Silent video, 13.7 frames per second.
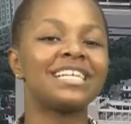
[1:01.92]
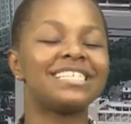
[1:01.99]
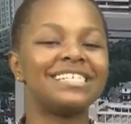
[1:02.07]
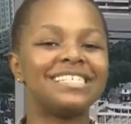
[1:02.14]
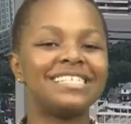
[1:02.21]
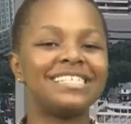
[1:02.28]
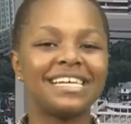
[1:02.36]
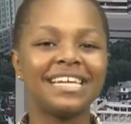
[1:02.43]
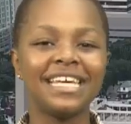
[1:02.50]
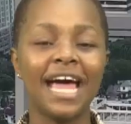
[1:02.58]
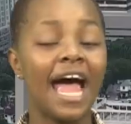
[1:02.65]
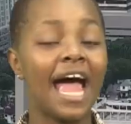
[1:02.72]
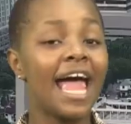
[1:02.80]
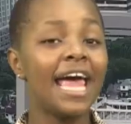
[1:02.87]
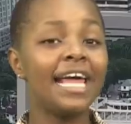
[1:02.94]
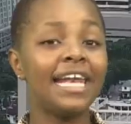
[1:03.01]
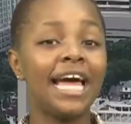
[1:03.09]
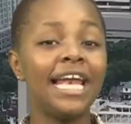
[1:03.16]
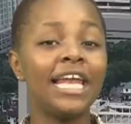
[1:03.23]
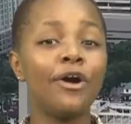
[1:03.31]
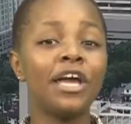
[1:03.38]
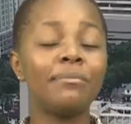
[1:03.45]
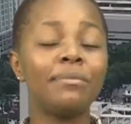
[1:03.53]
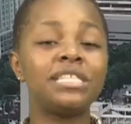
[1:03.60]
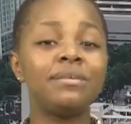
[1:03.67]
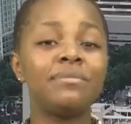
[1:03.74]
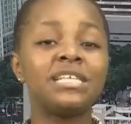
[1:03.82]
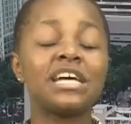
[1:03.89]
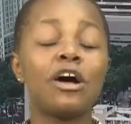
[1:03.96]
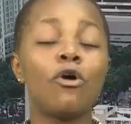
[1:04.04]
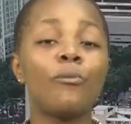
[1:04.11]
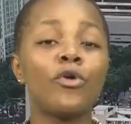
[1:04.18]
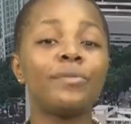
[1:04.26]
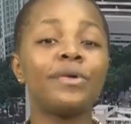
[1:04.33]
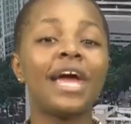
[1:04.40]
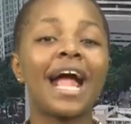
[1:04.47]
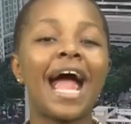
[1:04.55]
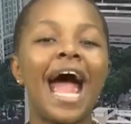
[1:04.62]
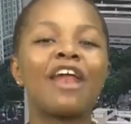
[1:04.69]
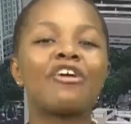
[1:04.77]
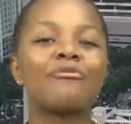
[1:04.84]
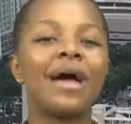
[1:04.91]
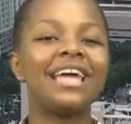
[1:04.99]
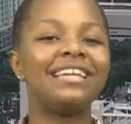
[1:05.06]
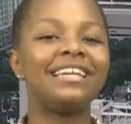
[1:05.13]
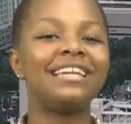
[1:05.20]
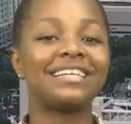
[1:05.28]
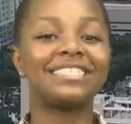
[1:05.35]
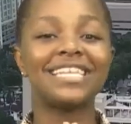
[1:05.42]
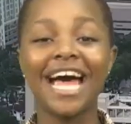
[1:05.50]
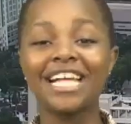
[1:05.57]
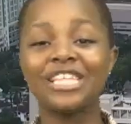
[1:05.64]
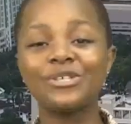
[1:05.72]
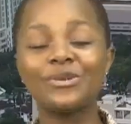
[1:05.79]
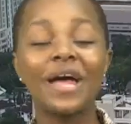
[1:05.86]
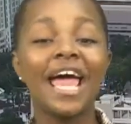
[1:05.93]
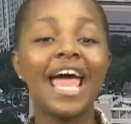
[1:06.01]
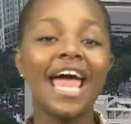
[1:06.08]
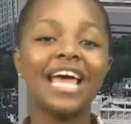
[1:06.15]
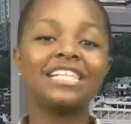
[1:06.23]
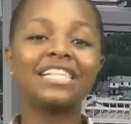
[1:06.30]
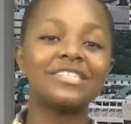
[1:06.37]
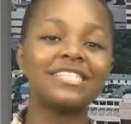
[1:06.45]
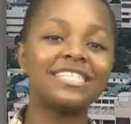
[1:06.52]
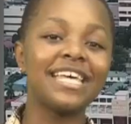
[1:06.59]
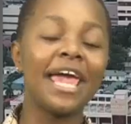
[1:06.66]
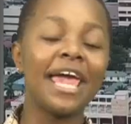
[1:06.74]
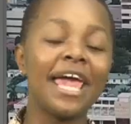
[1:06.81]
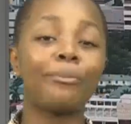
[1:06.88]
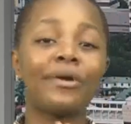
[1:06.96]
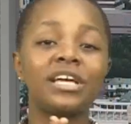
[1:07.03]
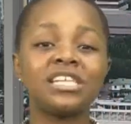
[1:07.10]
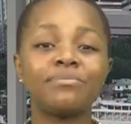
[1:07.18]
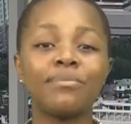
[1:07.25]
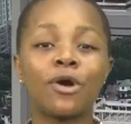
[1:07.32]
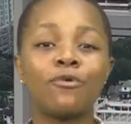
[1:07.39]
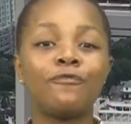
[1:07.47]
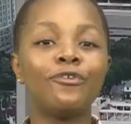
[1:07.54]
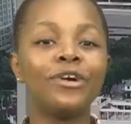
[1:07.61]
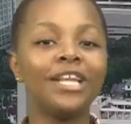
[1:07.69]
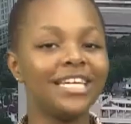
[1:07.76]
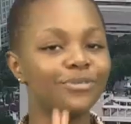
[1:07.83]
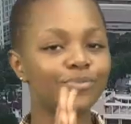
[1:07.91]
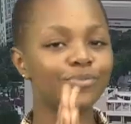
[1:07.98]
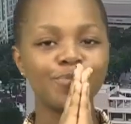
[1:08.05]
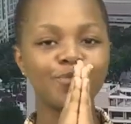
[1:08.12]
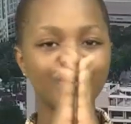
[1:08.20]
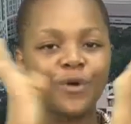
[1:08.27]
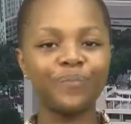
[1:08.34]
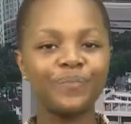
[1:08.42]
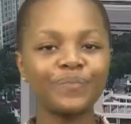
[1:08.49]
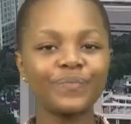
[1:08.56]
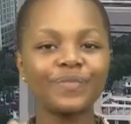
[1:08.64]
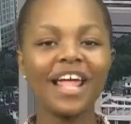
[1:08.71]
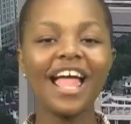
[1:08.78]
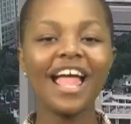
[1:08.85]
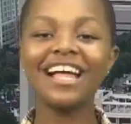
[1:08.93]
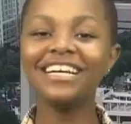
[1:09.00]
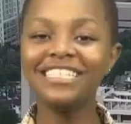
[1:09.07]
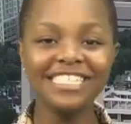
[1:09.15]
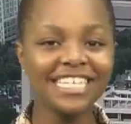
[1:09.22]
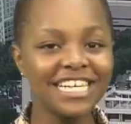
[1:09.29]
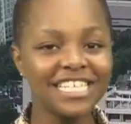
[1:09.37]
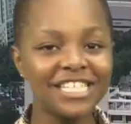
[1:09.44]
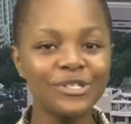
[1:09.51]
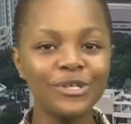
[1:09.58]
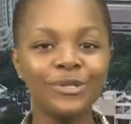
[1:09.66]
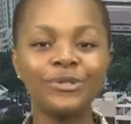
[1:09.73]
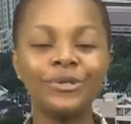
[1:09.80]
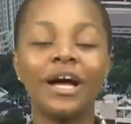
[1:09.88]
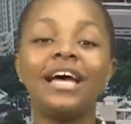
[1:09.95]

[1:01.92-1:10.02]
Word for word: Tanzania. Na leo imetimiza umri wa miaka 43. And so saying President Magufuli, cheers to you.